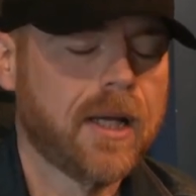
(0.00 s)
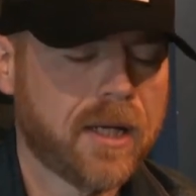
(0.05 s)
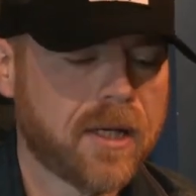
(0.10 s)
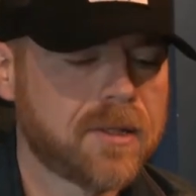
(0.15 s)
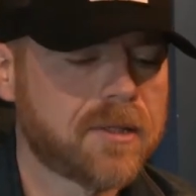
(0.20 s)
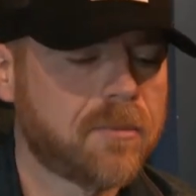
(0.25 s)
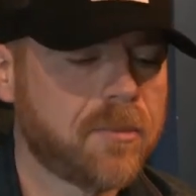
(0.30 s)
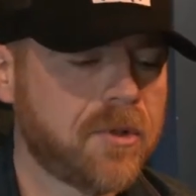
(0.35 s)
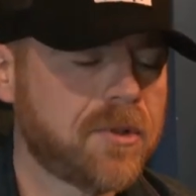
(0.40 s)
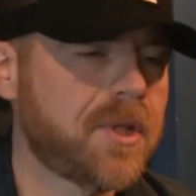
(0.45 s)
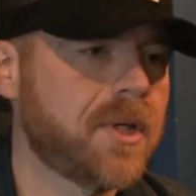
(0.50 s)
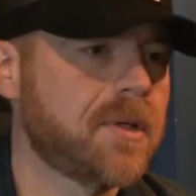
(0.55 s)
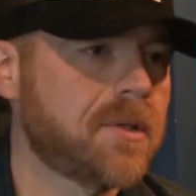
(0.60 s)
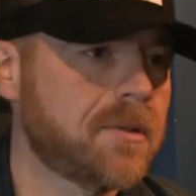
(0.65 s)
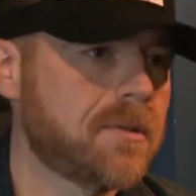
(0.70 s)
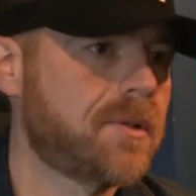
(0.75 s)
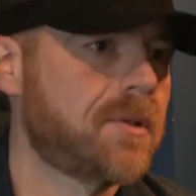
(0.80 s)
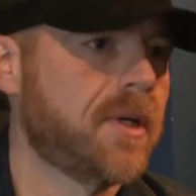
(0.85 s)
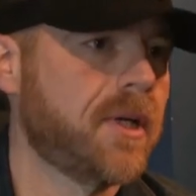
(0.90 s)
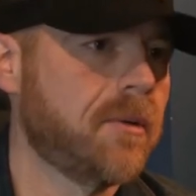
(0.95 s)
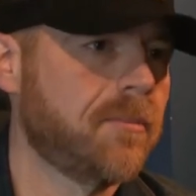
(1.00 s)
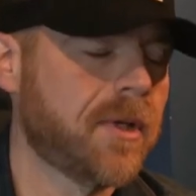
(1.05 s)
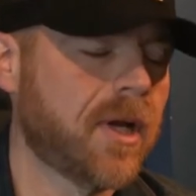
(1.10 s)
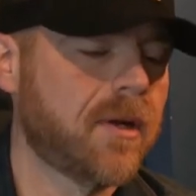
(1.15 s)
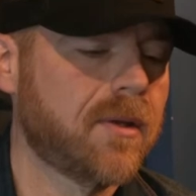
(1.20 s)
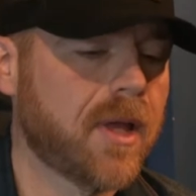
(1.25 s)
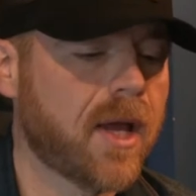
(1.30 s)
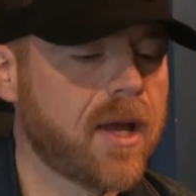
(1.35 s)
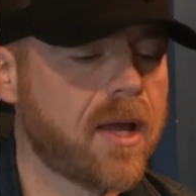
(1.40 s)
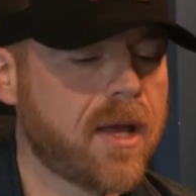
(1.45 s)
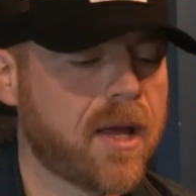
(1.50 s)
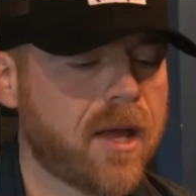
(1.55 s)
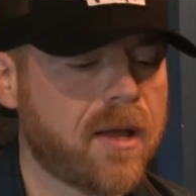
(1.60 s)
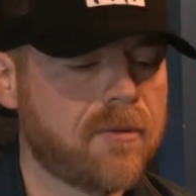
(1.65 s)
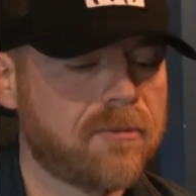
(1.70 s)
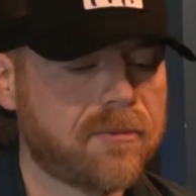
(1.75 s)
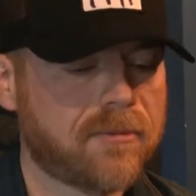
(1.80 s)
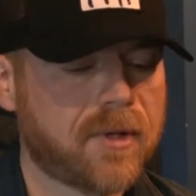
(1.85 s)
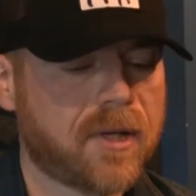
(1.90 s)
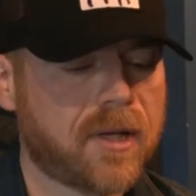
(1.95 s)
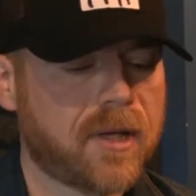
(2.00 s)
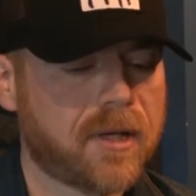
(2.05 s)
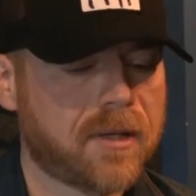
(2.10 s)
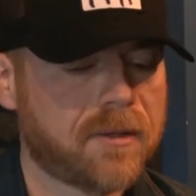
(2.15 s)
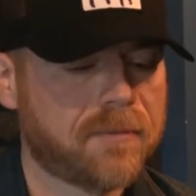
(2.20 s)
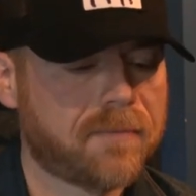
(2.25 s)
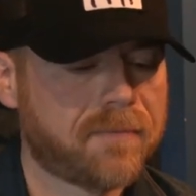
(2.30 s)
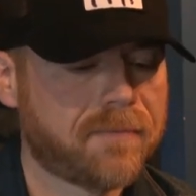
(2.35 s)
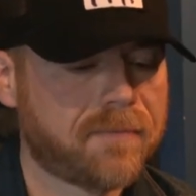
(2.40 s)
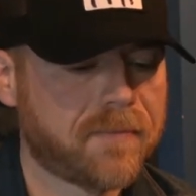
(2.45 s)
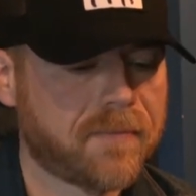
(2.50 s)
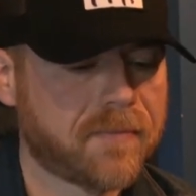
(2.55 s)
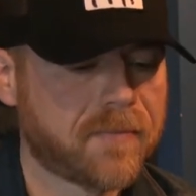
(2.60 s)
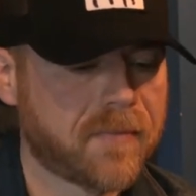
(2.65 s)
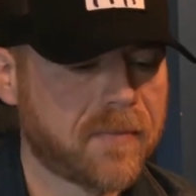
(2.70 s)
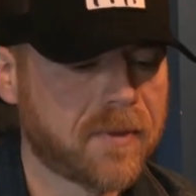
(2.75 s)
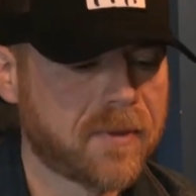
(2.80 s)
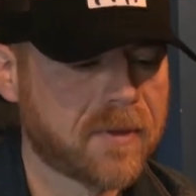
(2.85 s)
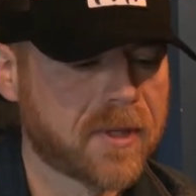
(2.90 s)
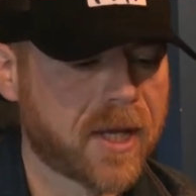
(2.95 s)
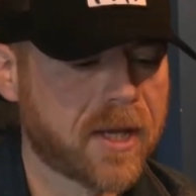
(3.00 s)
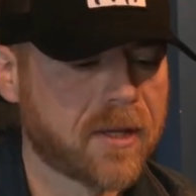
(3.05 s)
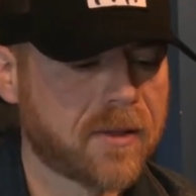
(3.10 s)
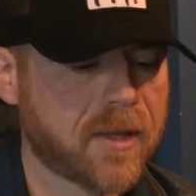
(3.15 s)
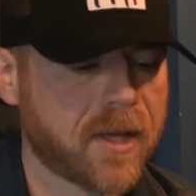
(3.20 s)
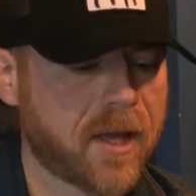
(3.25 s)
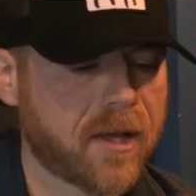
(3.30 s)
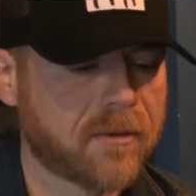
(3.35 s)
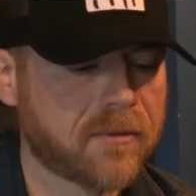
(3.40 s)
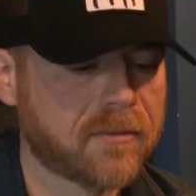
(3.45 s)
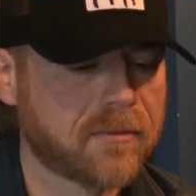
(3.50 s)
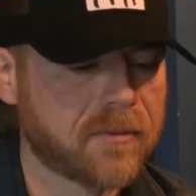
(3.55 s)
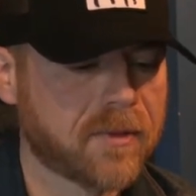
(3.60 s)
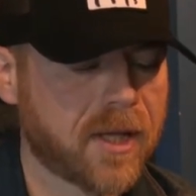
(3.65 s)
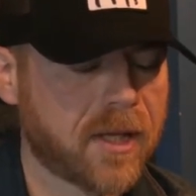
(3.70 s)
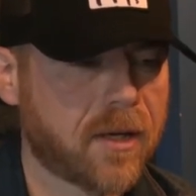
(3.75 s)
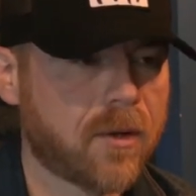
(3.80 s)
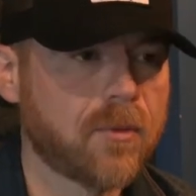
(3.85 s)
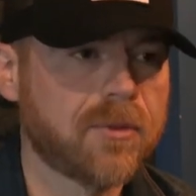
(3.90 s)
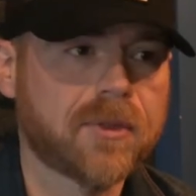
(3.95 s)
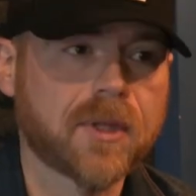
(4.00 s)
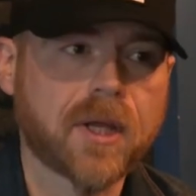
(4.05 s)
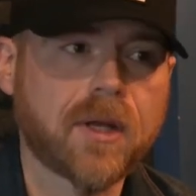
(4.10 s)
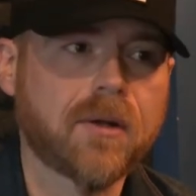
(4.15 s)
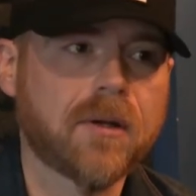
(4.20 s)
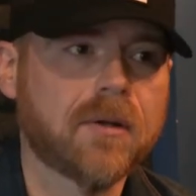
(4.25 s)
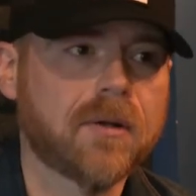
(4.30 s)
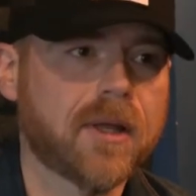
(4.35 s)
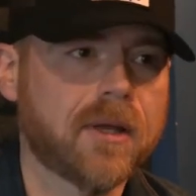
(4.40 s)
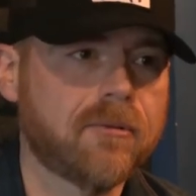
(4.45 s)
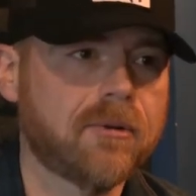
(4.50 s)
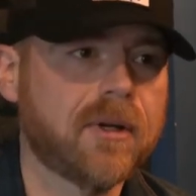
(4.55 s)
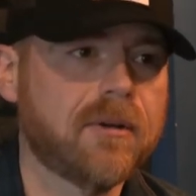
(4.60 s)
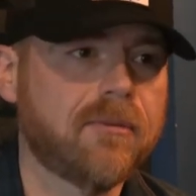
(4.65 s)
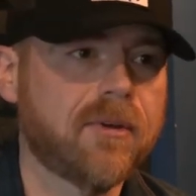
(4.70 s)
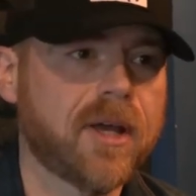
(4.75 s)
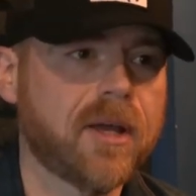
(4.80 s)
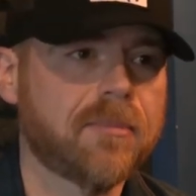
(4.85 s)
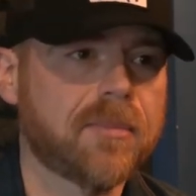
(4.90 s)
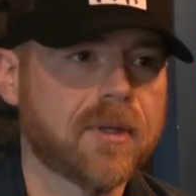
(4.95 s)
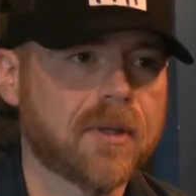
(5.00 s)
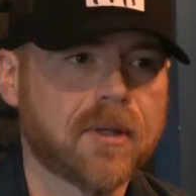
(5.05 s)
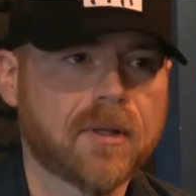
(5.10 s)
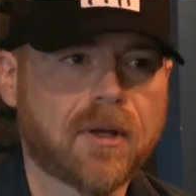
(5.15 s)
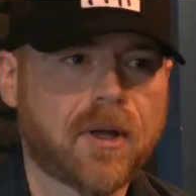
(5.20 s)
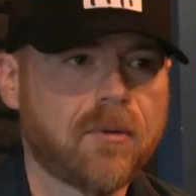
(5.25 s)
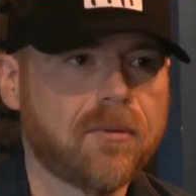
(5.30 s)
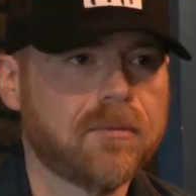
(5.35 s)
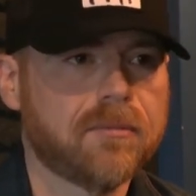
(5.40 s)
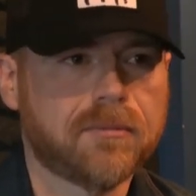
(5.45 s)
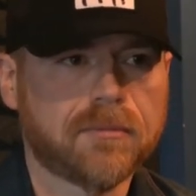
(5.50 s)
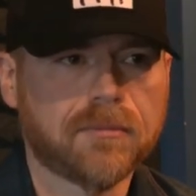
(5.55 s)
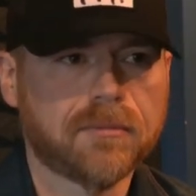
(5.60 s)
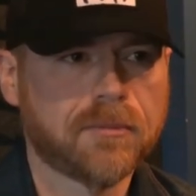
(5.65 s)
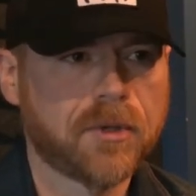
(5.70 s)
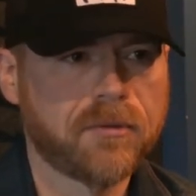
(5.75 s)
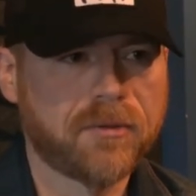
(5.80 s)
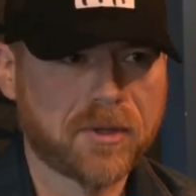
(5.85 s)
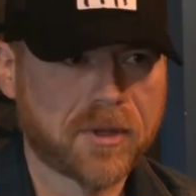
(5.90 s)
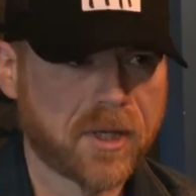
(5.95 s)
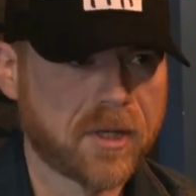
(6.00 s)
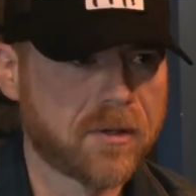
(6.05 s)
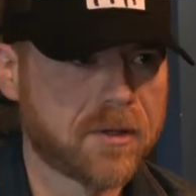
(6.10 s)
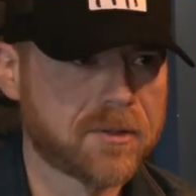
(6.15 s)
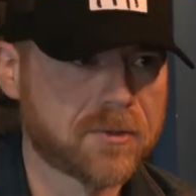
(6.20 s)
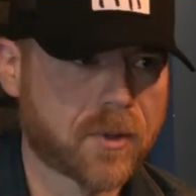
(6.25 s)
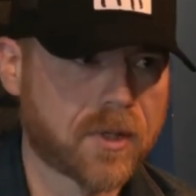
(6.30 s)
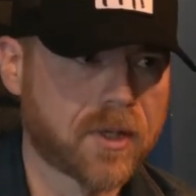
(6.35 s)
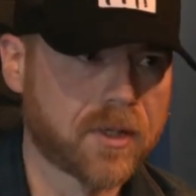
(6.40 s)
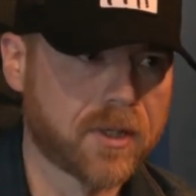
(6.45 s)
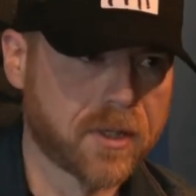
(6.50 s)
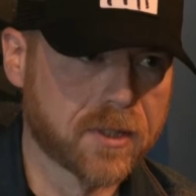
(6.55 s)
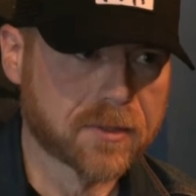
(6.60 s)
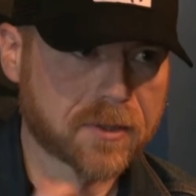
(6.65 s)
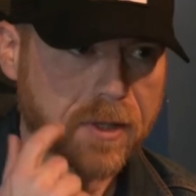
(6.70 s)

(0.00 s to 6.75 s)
It is a musician's dream there. They have uh, taken that that old theater. They revamped the old movie theater. Is what it is